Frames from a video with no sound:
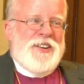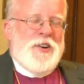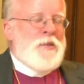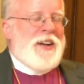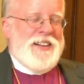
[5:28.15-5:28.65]

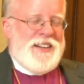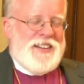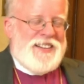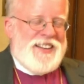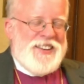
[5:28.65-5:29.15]
oh my
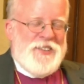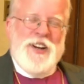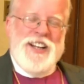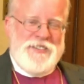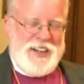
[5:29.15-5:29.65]
God,
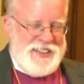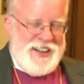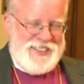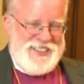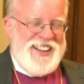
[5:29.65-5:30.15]
what have I
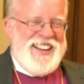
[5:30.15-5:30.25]
done?